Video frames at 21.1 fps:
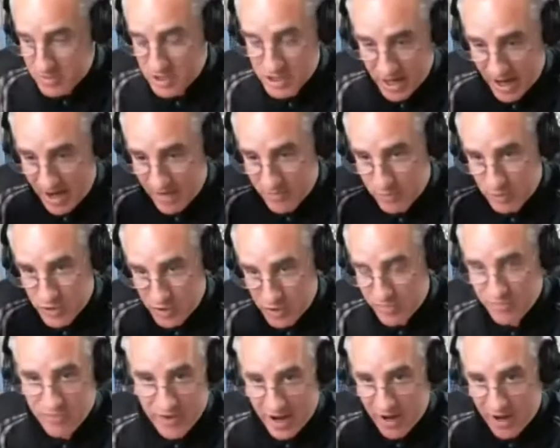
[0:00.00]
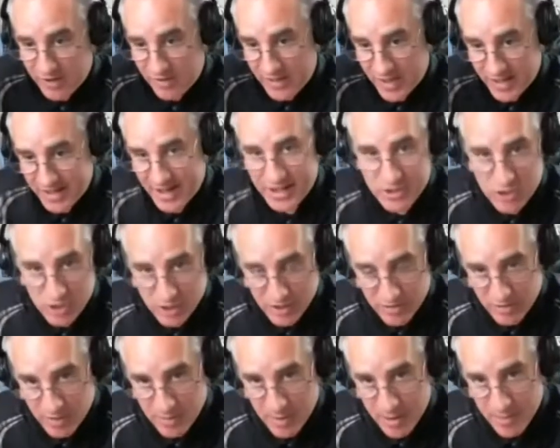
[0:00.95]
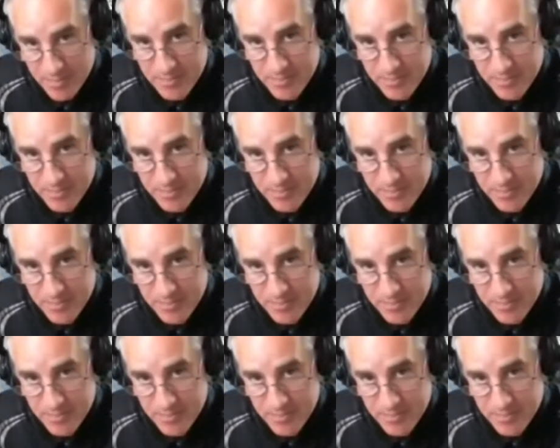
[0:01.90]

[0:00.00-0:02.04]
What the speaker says: staff, which you found, and that guy took it from you,